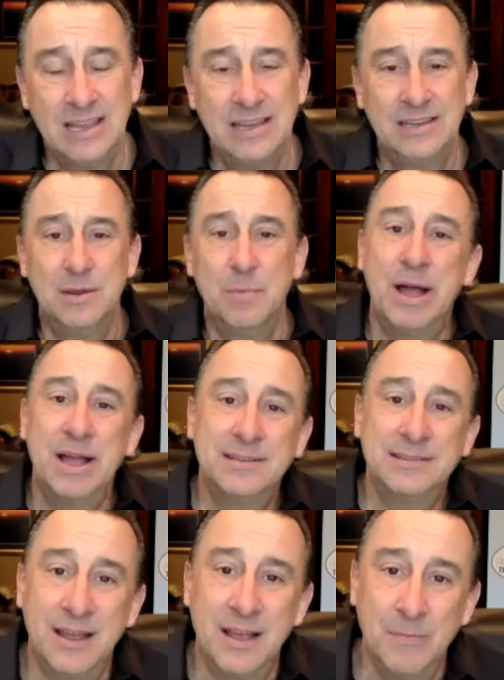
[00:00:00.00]
to buy
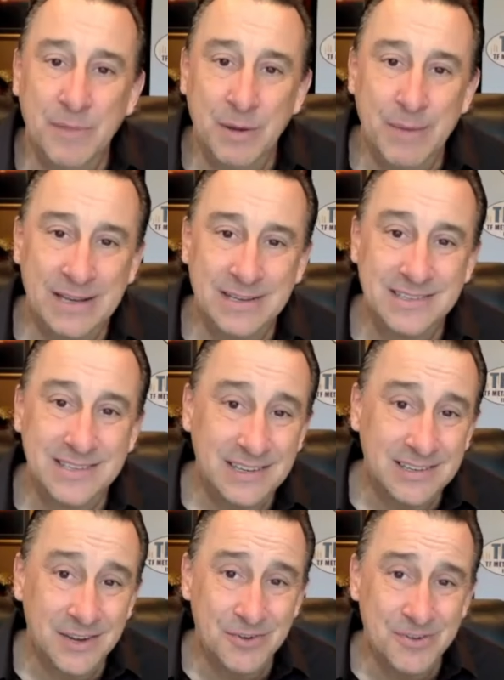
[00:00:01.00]
some mm-hmm. at about
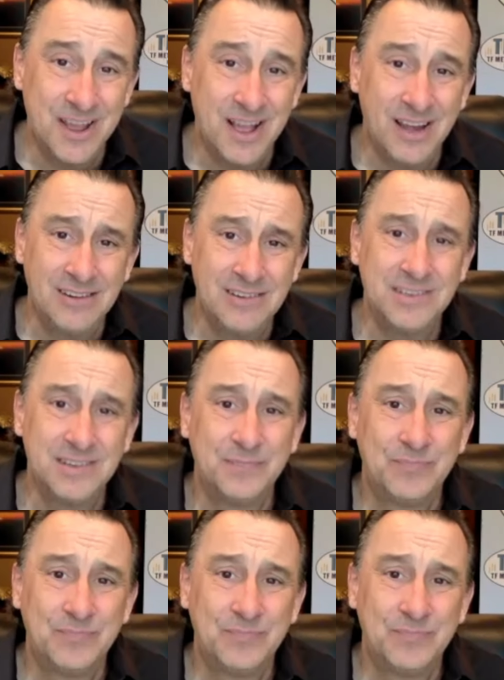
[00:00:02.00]
six hundred dollars.